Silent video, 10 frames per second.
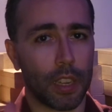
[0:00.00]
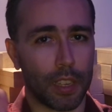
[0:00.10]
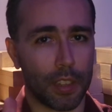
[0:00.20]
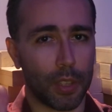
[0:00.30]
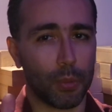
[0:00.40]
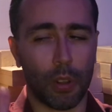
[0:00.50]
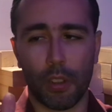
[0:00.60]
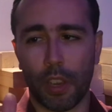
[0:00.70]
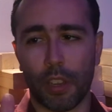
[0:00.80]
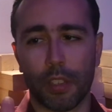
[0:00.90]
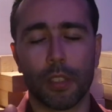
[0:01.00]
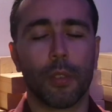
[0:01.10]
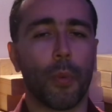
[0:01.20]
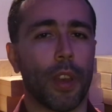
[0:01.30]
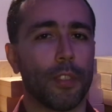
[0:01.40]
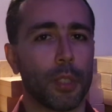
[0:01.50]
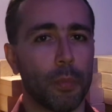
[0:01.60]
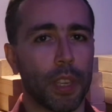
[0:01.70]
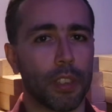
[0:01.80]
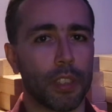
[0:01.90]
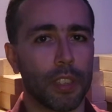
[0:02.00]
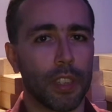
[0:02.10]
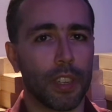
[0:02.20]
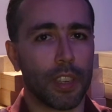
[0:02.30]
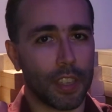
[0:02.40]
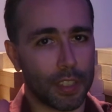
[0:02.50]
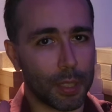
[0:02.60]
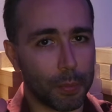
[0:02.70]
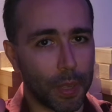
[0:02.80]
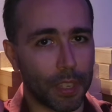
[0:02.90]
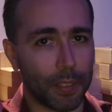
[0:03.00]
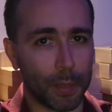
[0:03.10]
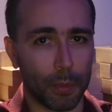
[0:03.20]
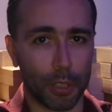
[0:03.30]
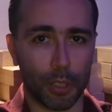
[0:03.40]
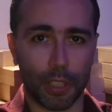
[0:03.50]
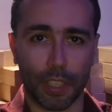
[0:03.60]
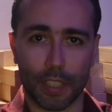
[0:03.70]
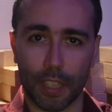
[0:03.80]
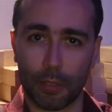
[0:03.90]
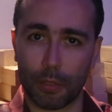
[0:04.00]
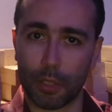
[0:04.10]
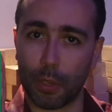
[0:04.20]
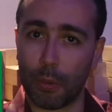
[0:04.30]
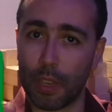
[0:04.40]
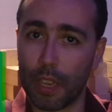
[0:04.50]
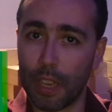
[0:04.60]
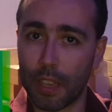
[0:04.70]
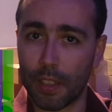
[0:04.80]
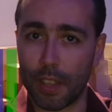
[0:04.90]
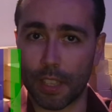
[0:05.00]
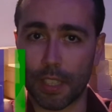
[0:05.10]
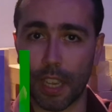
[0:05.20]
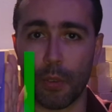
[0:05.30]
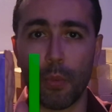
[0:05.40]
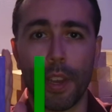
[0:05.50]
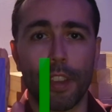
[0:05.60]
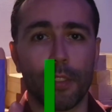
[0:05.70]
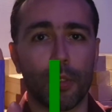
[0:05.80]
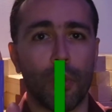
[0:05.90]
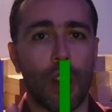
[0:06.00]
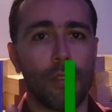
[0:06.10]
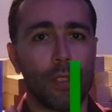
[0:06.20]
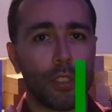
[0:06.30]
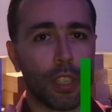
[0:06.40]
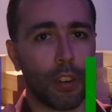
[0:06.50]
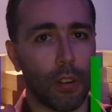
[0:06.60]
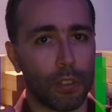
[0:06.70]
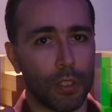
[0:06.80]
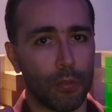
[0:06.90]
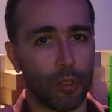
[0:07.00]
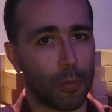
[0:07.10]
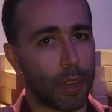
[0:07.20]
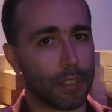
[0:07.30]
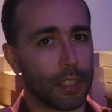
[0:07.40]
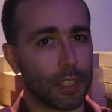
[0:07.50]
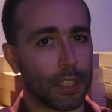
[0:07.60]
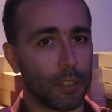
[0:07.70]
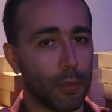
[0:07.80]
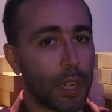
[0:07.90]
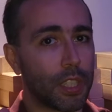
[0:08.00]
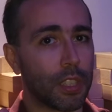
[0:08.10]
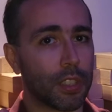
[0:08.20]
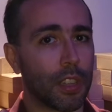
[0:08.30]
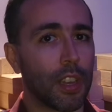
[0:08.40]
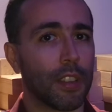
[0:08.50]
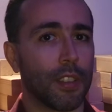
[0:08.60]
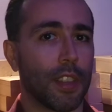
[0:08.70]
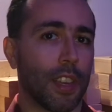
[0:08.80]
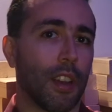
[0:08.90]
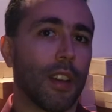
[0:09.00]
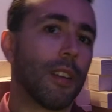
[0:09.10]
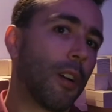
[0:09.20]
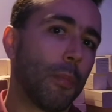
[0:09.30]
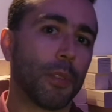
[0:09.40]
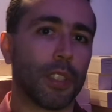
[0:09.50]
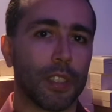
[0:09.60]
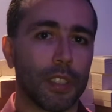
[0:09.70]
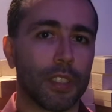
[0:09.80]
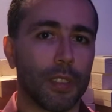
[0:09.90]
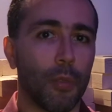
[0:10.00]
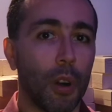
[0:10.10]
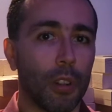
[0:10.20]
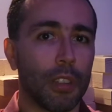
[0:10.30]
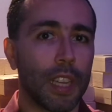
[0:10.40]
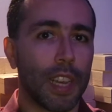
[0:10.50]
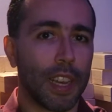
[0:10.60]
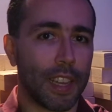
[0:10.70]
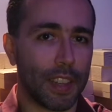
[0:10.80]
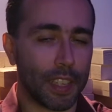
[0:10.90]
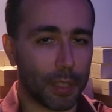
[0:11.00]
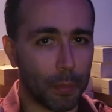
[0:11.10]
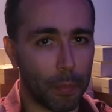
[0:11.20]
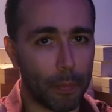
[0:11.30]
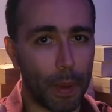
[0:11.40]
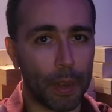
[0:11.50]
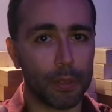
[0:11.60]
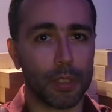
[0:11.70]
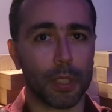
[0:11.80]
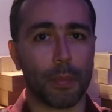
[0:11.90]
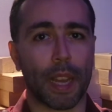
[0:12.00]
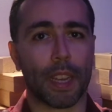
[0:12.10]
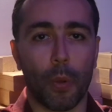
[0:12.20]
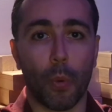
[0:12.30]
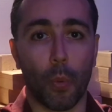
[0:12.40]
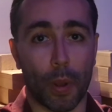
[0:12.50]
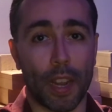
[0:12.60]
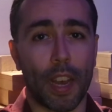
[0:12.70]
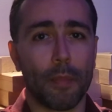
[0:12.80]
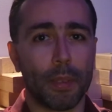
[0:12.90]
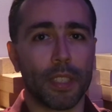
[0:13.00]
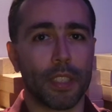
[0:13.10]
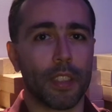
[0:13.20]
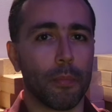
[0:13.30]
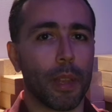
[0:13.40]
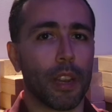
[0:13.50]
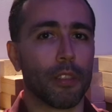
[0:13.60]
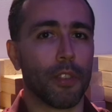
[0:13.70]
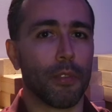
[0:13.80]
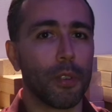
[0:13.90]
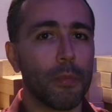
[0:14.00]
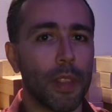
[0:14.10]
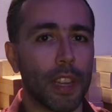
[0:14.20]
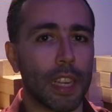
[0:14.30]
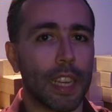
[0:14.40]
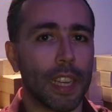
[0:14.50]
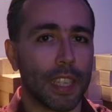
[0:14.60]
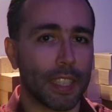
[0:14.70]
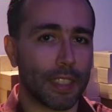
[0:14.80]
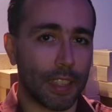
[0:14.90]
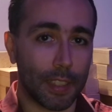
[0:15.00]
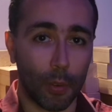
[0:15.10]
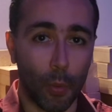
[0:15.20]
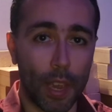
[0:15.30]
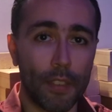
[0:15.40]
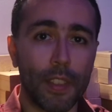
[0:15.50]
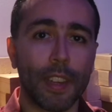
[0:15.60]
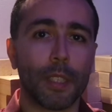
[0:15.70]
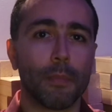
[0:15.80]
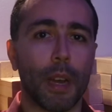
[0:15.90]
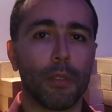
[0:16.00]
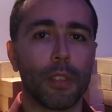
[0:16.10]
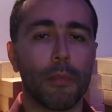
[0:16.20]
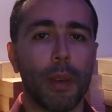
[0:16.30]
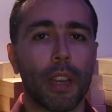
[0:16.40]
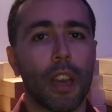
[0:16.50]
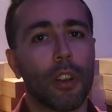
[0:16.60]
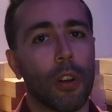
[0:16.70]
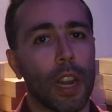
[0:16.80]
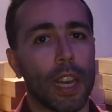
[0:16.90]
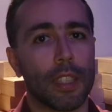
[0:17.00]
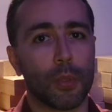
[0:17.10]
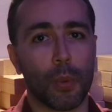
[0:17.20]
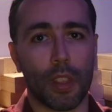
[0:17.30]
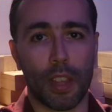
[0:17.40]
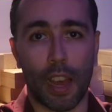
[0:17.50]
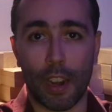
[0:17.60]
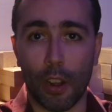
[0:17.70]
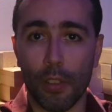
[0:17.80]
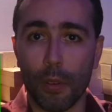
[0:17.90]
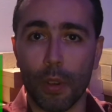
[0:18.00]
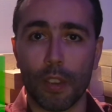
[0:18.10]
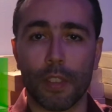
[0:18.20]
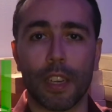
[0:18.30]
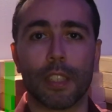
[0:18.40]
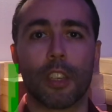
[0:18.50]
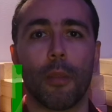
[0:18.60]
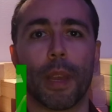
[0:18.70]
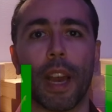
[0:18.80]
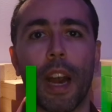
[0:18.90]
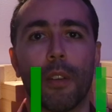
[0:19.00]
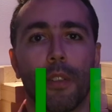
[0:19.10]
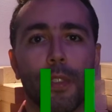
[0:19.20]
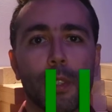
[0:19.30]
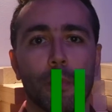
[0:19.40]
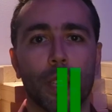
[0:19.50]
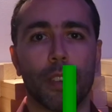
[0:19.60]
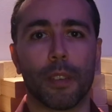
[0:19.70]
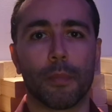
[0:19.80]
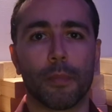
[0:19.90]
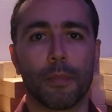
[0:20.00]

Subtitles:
In this wall here, we have a speaker, and this speaker is producing a sound. So the sound wave travels across the room until it reaches the opposite wall, and then it bounces back. What happens in the middle of the room then is that the wave that is bouncing back collides with another wave that is coming out of the speaker.